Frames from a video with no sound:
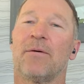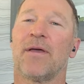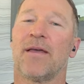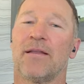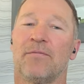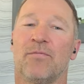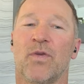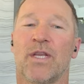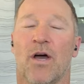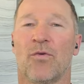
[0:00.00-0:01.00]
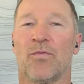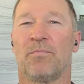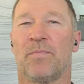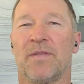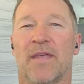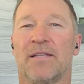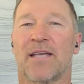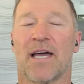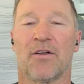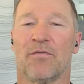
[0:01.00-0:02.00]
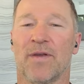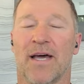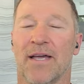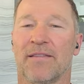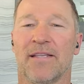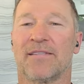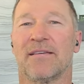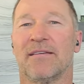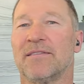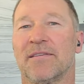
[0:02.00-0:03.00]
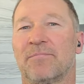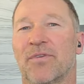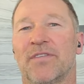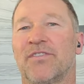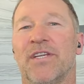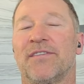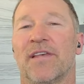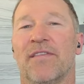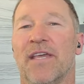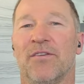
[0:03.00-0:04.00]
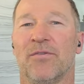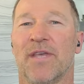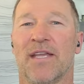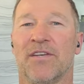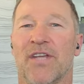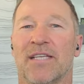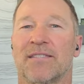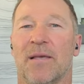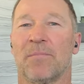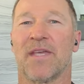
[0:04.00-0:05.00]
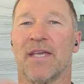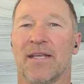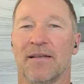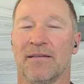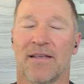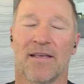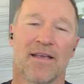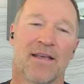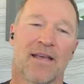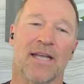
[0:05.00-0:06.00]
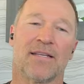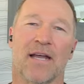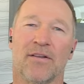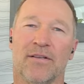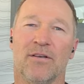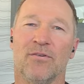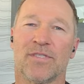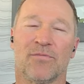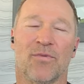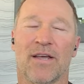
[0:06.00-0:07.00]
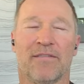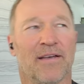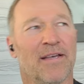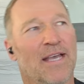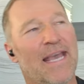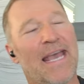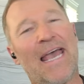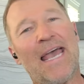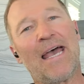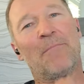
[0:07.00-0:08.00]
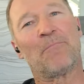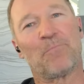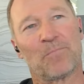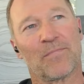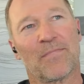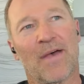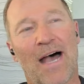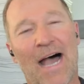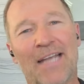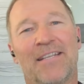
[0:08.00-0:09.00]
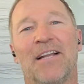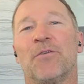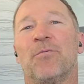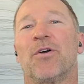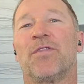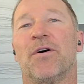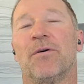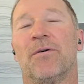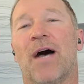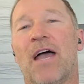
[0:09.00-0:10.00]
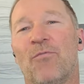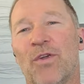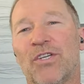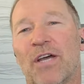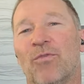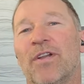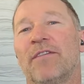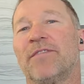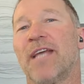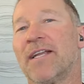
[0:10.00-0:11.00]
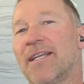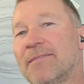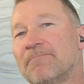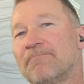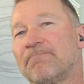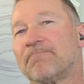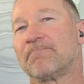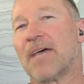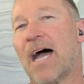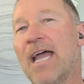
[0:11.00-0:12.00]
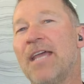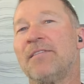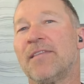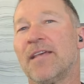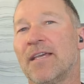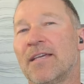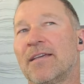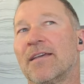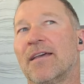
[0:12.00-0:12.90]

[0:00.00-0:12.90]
yes, and you know, we did kind of like, it's a procedure they do. They inject something and it kind of dilutes it, whatever. And I tell you what, though, I wish I wouldn't have done it. I